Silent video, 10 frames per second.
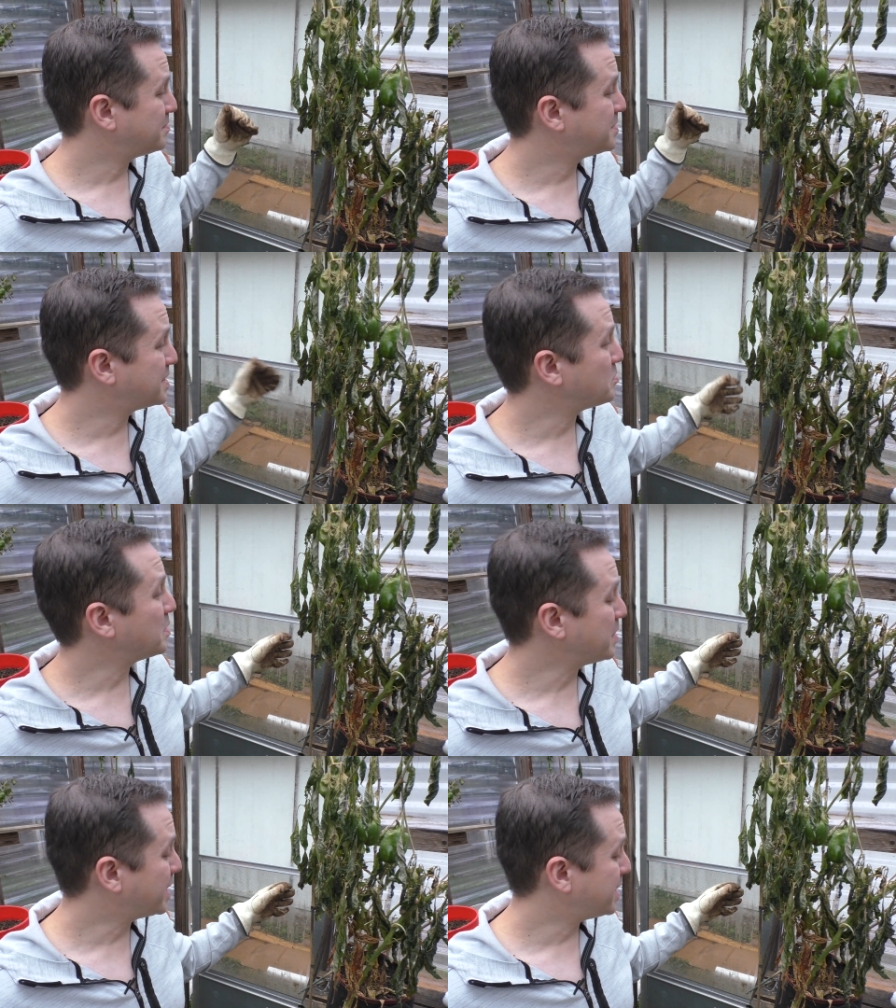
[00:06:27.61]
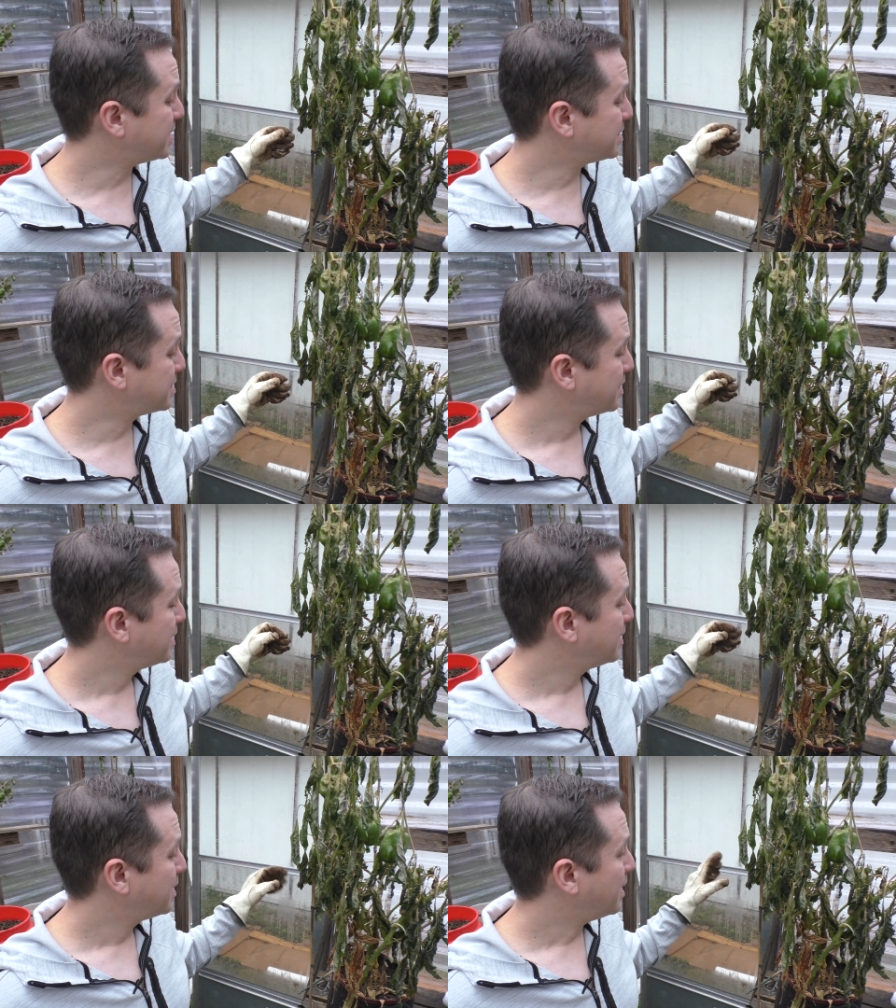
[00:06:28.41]
simply because
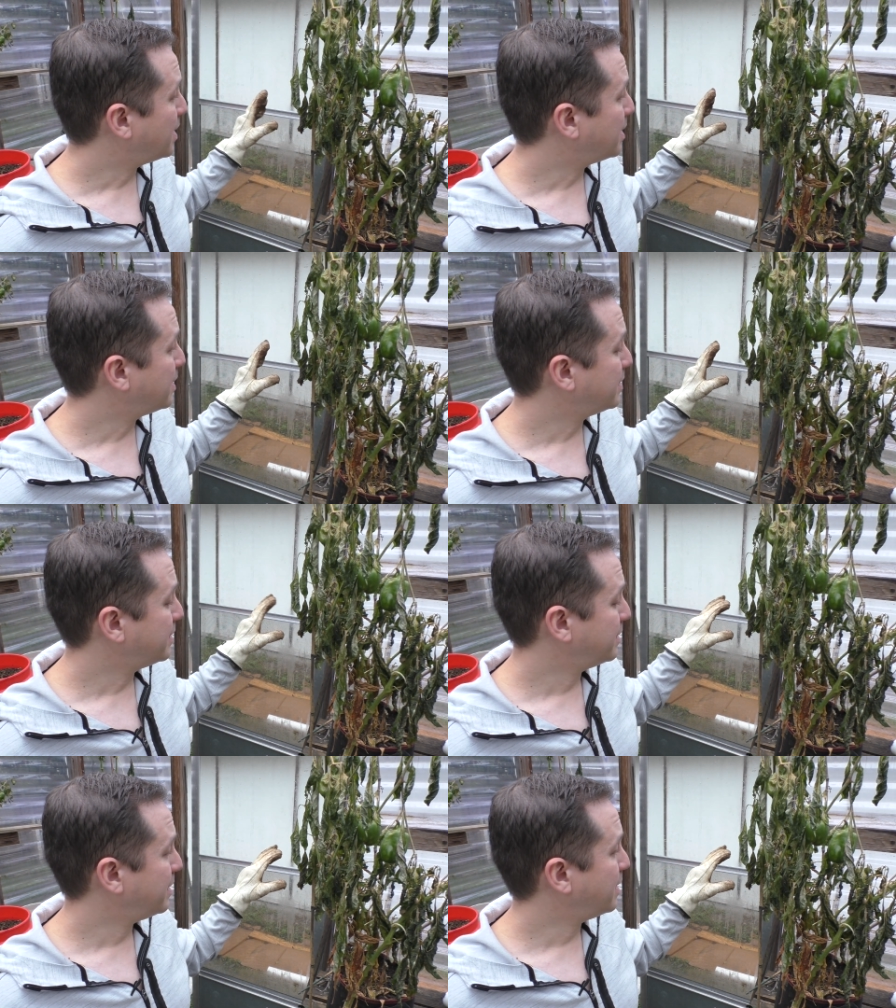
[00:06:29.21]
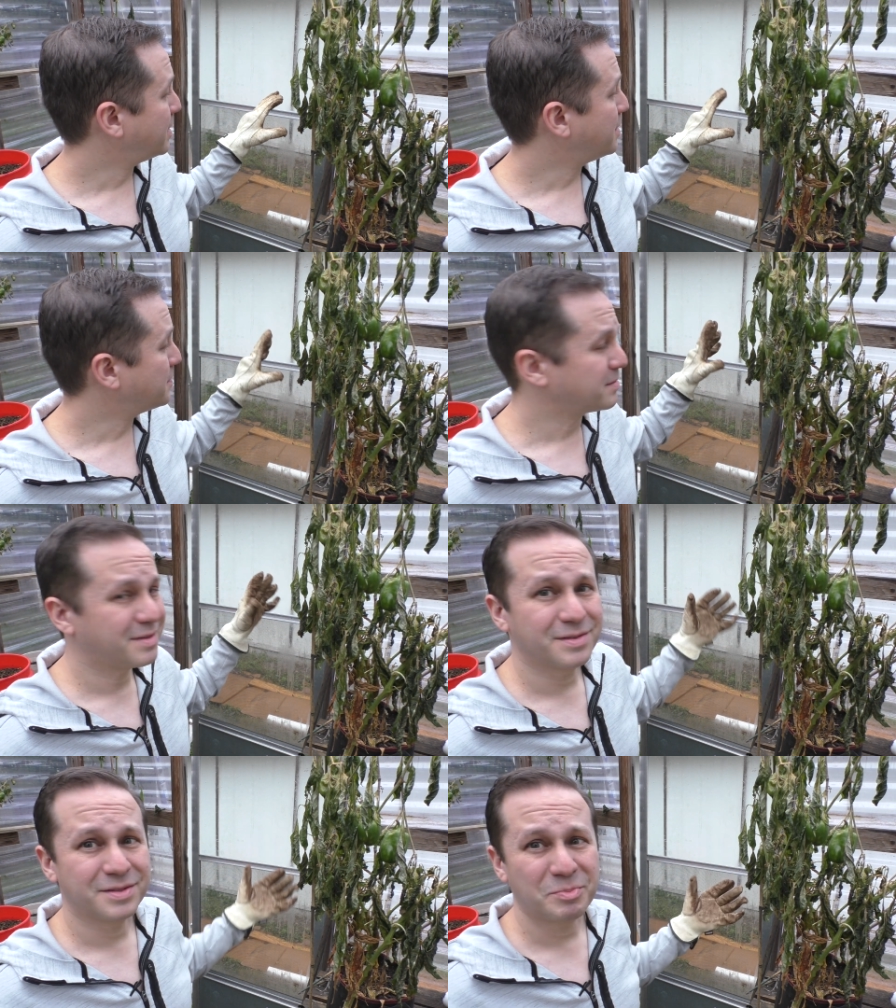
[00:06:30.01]
you know,
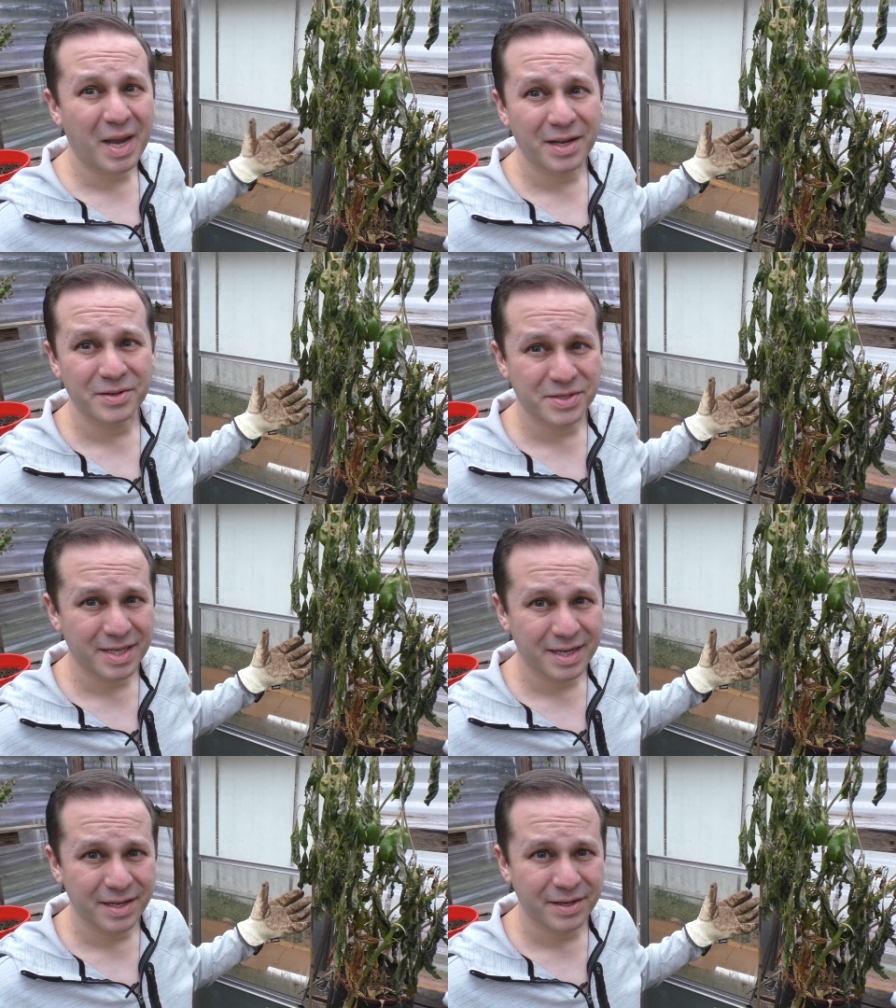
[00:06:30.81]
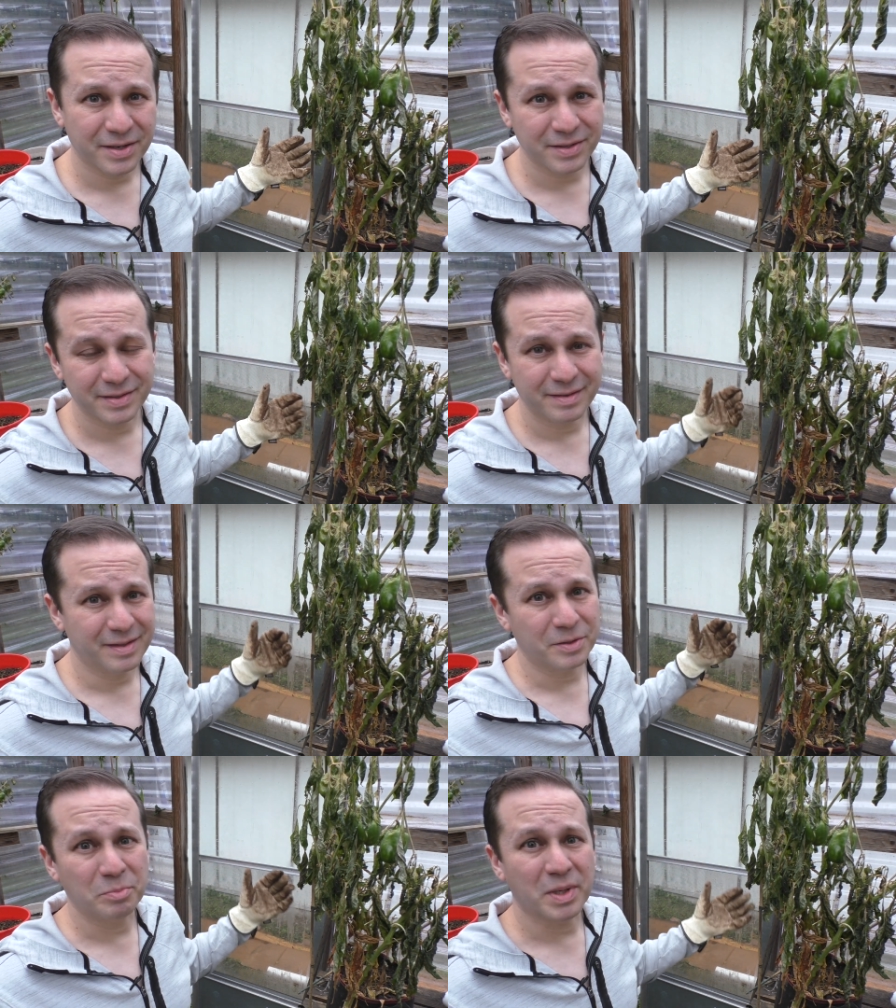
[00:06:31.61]
there's spiders in here
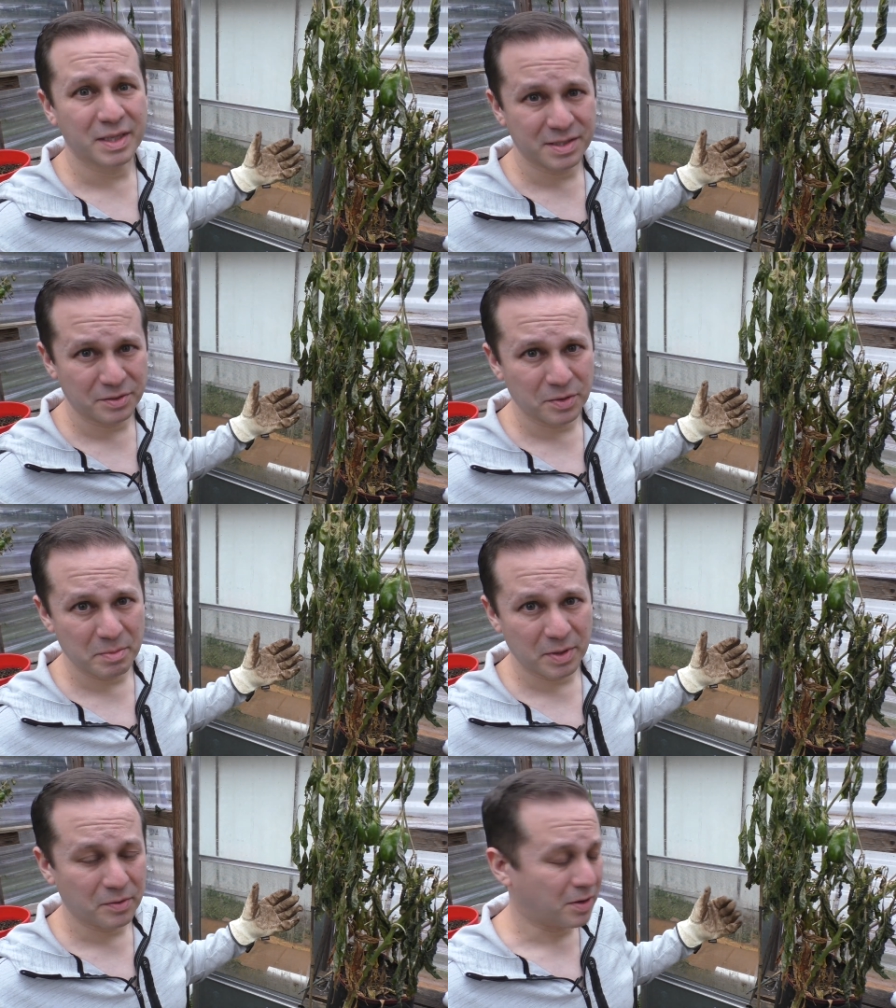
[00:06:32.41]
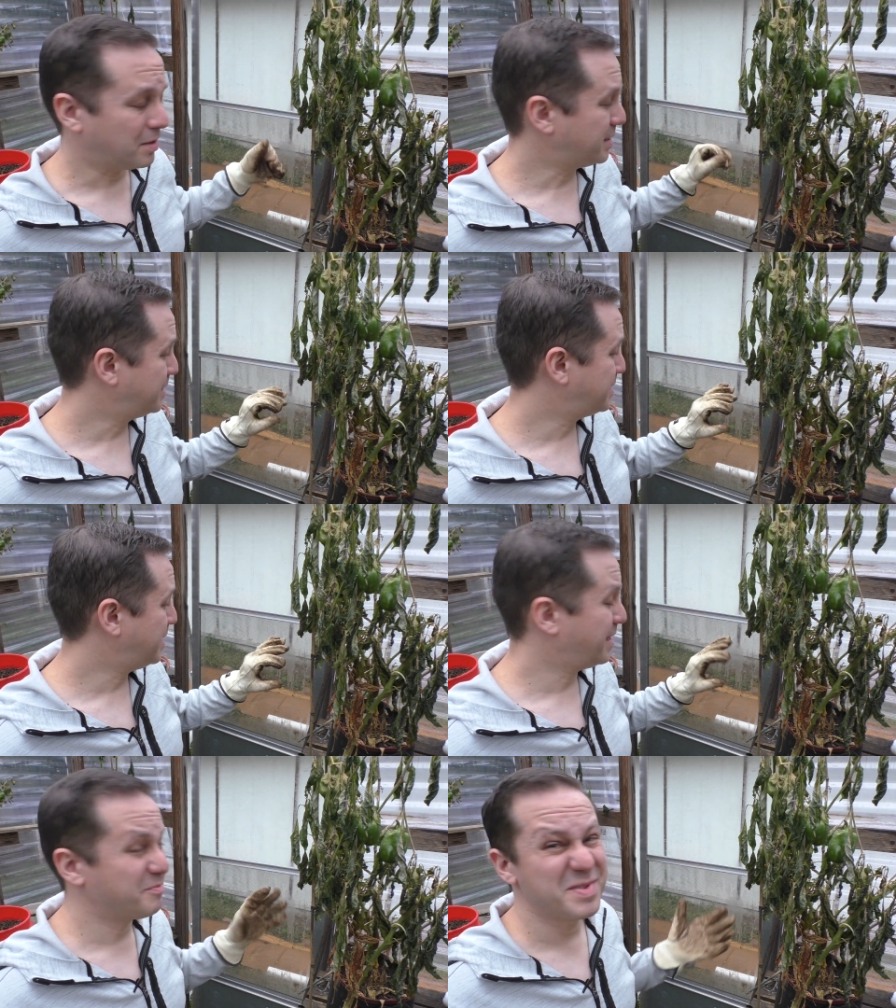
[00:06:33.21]
and little bugs and creepy crawlies,
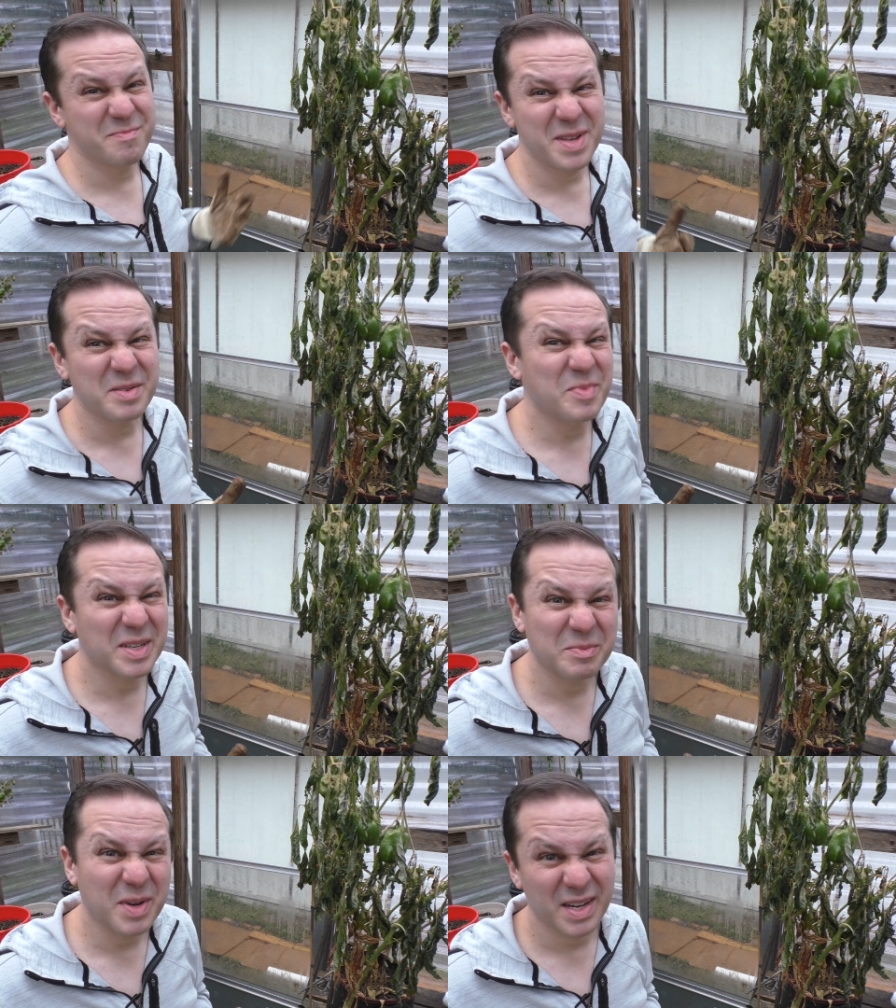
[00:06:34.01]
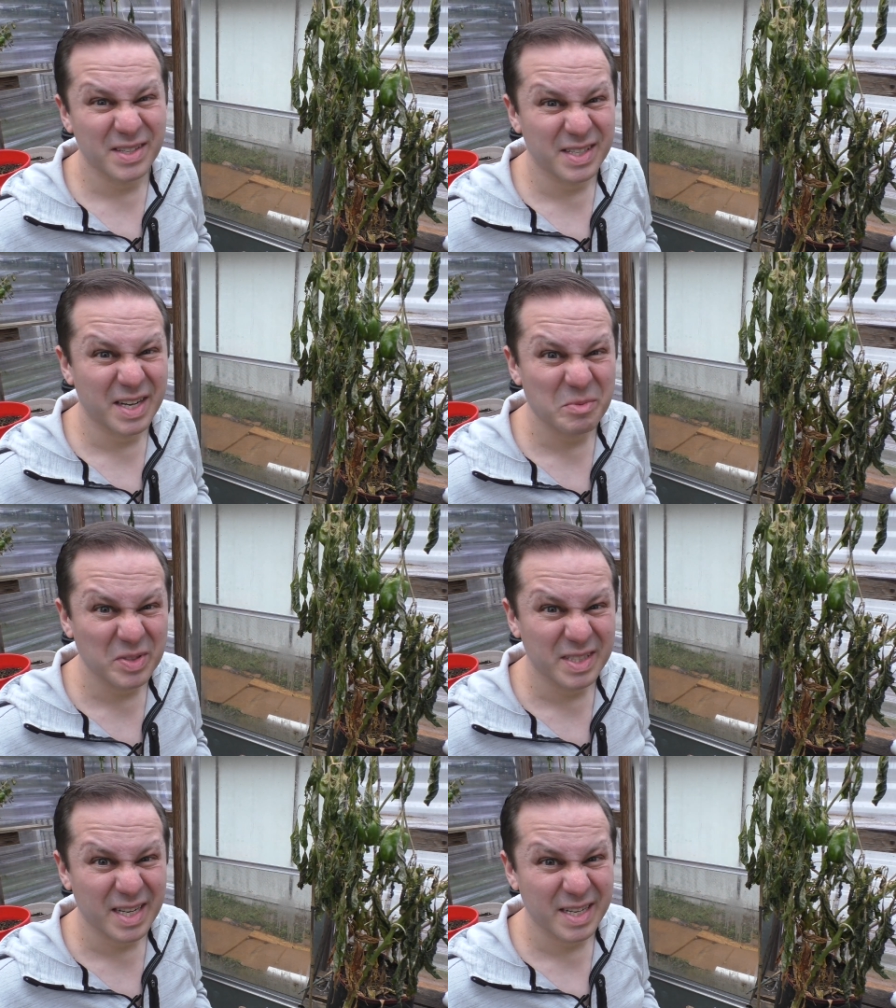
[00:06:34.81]
and I've been bitten by spiders a
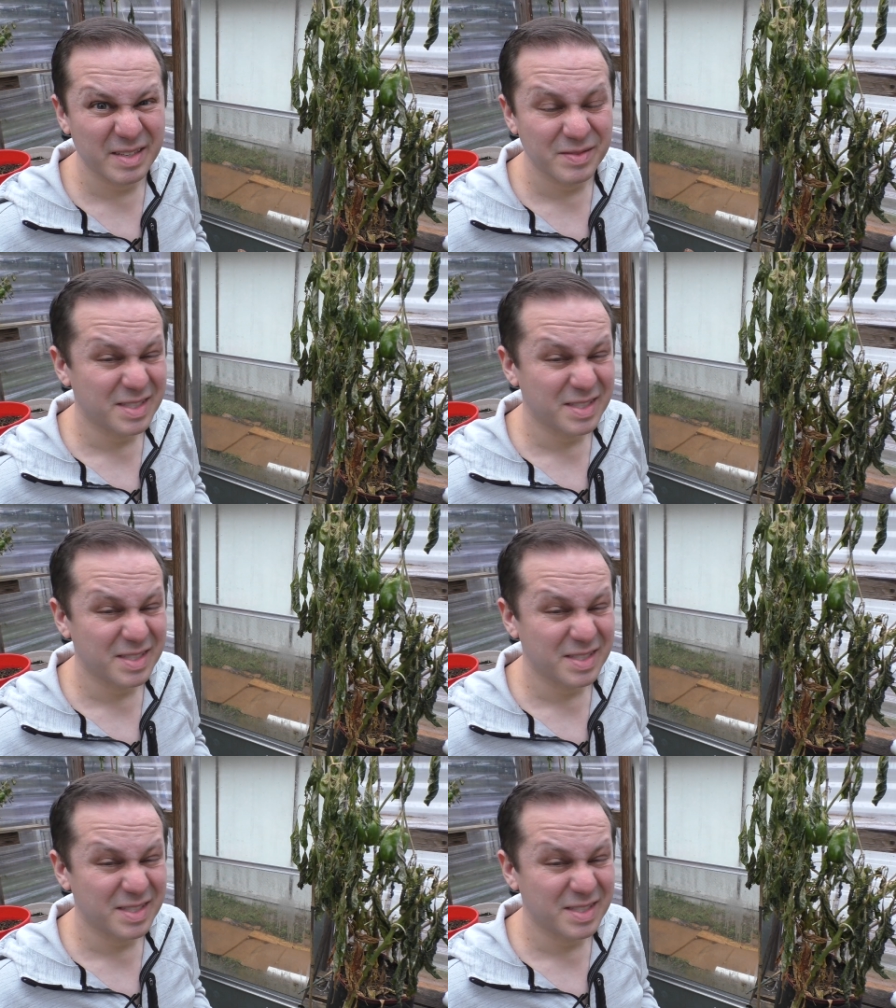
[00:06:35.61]
couple of times.